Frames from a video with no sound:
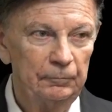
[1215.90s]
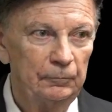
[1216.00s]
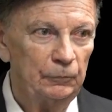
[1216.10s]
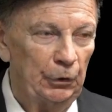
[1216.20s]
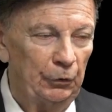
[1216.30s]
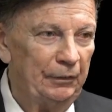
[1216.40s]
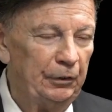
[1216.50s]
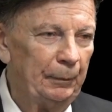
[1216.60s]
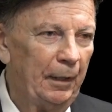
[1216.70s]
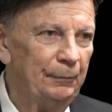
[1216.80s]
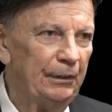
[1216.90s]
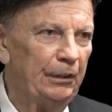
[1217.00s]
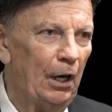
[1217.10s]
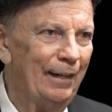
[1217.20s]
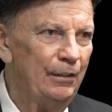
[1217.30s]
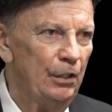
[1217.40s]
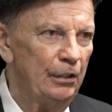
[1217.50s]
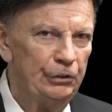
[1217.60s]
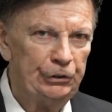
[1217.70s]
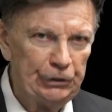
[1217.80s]
You don't have to come to God
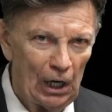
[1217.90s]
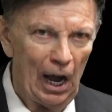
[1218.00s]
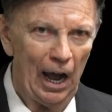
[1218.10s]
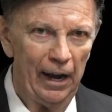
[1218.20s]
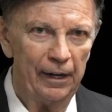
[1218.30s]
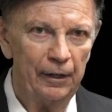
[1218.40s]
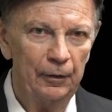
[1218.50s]
shy.